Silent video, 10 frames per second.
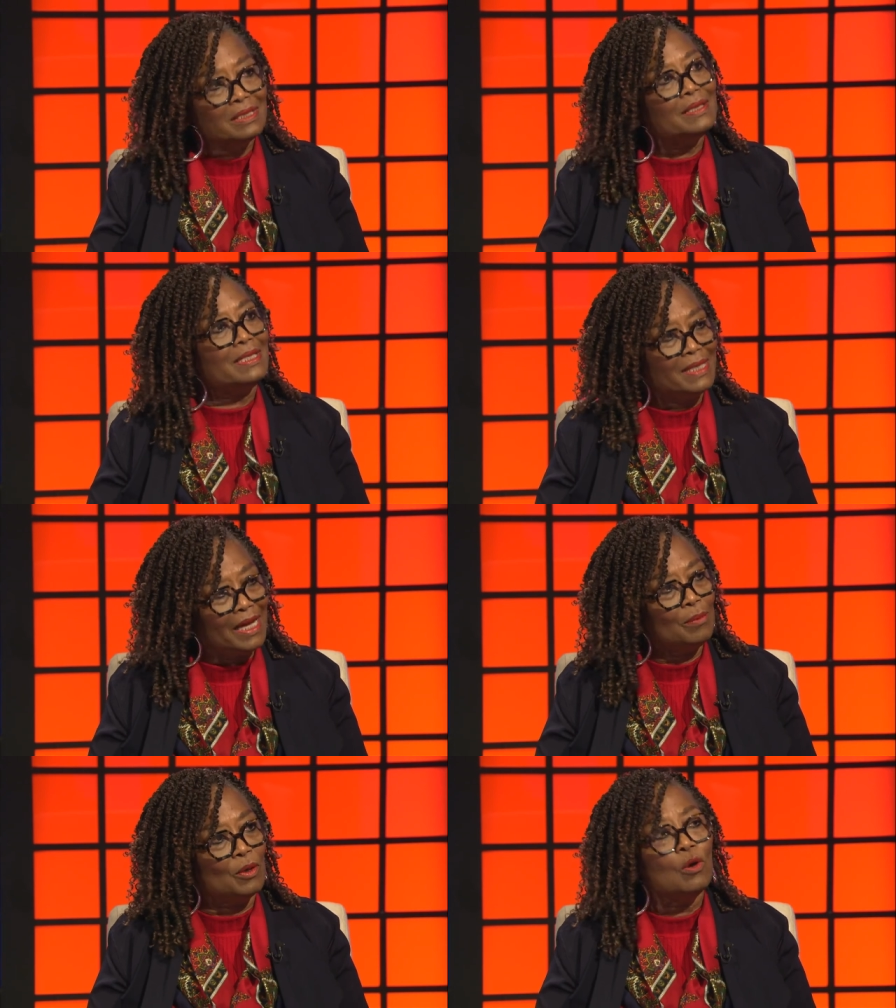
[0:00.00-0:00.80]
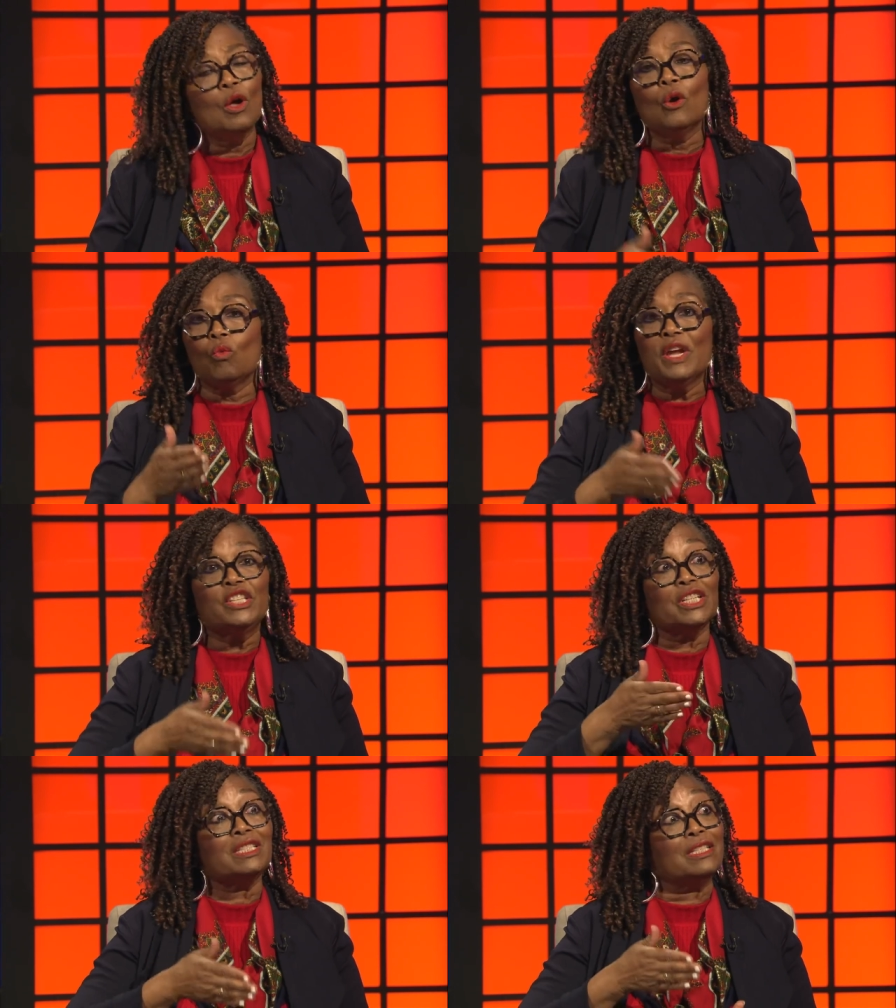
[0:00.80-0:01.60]
to the table. Yeah. We
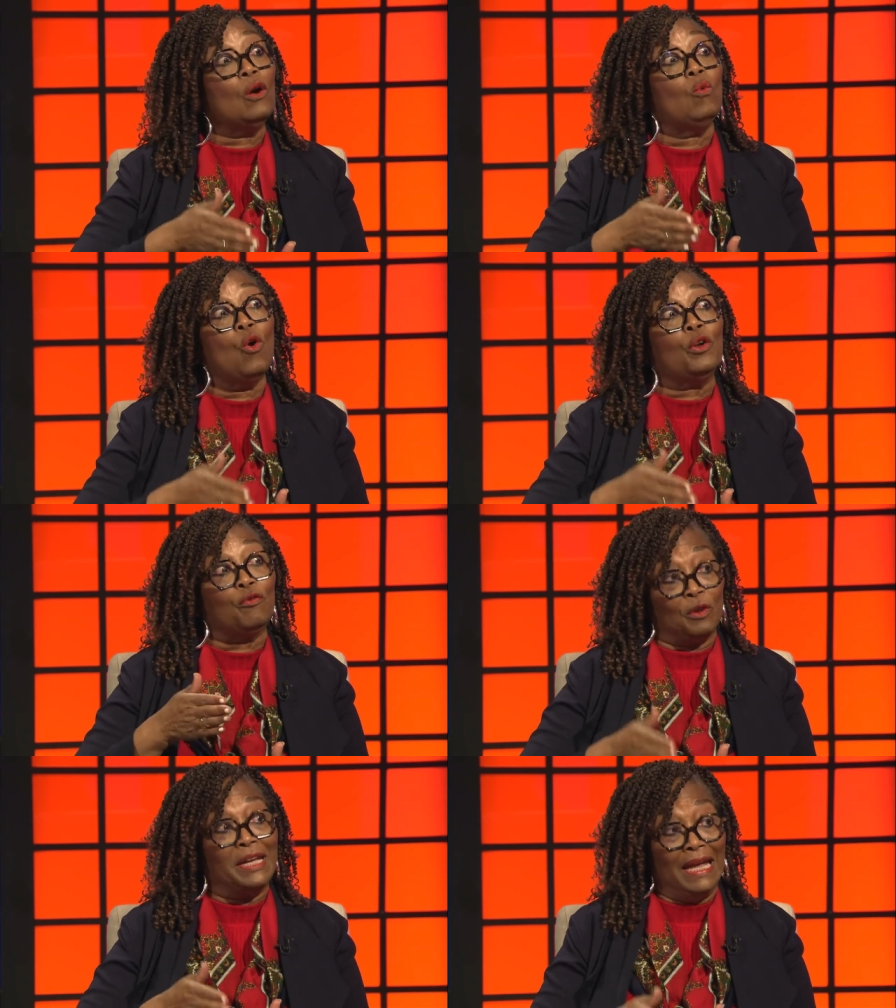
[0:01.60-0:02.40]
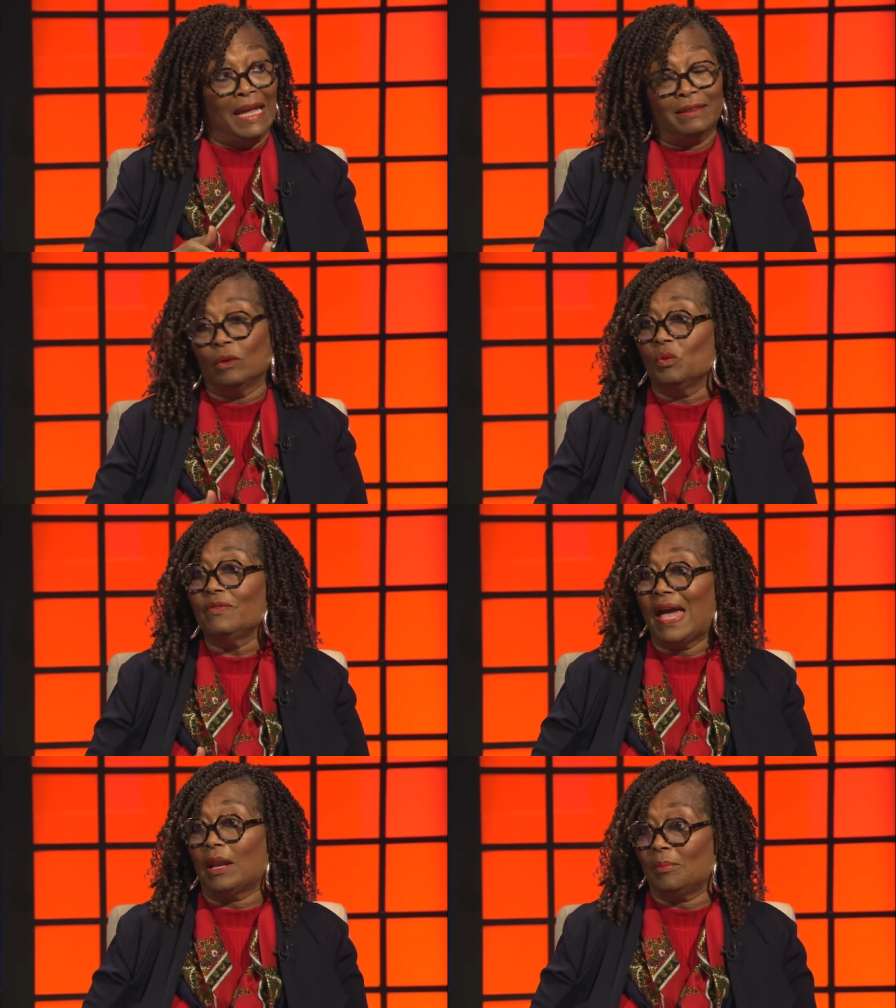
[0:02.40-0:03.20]
just don't want to forget that we've
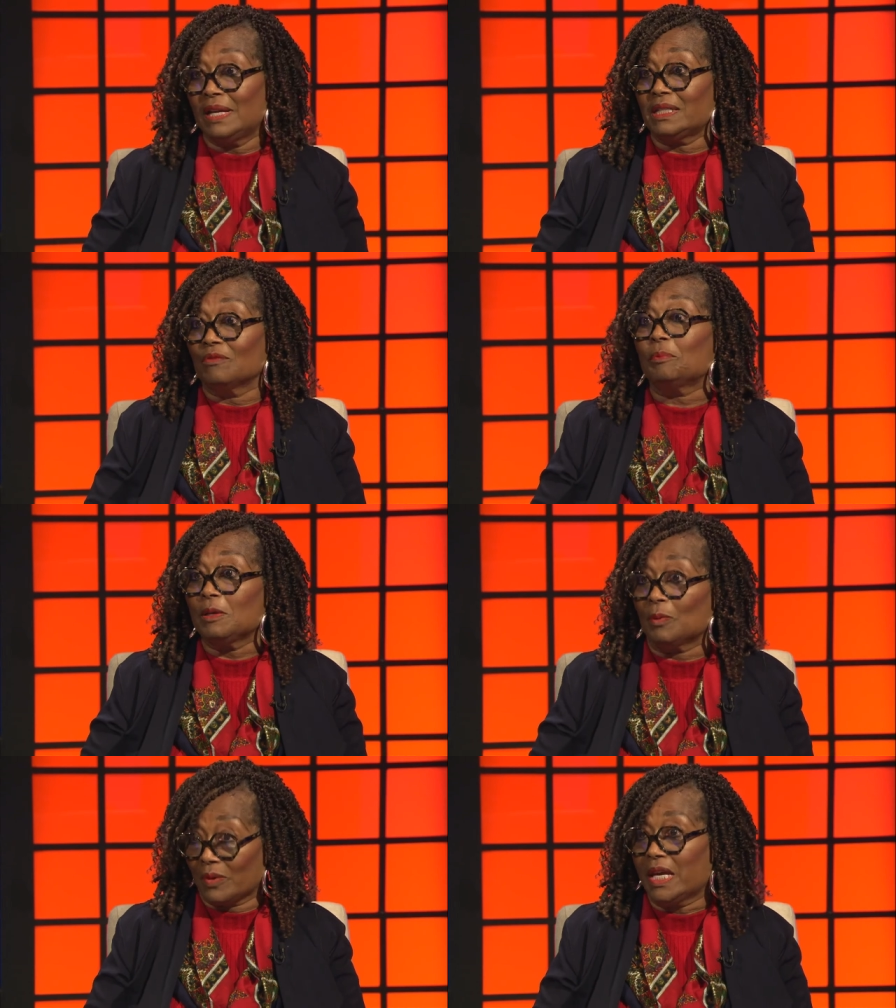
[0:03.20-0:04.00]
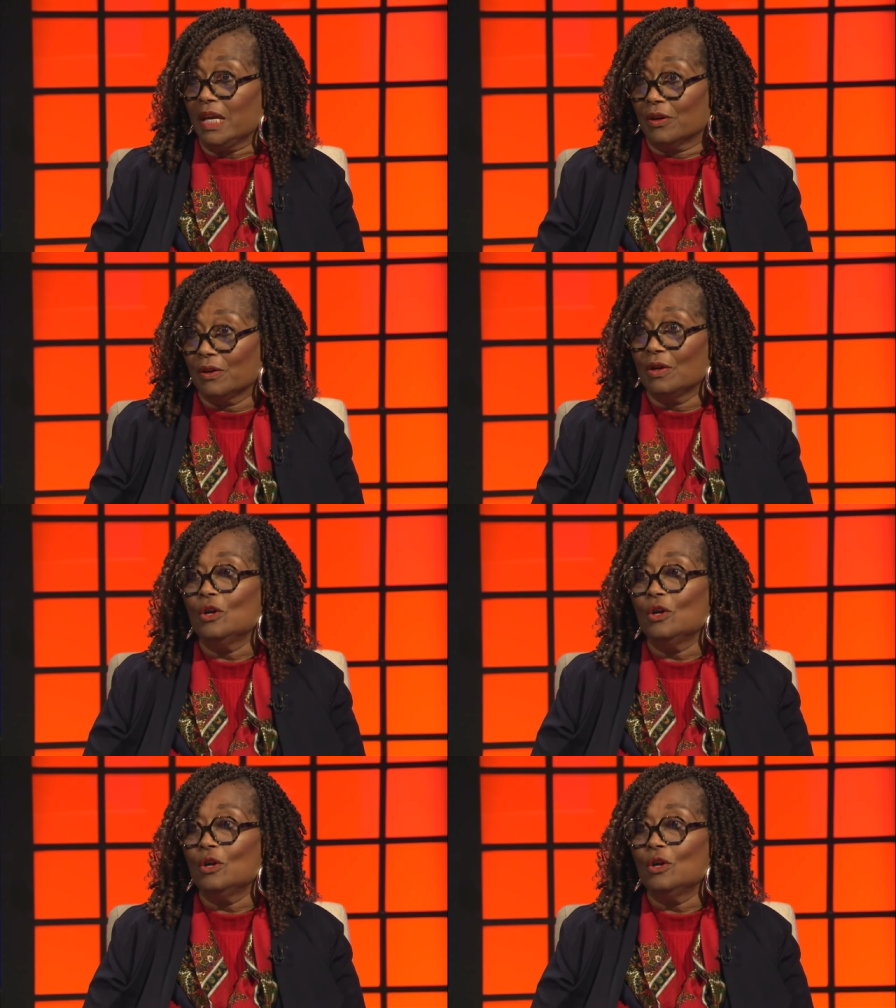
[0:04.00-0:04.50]
got a base of people here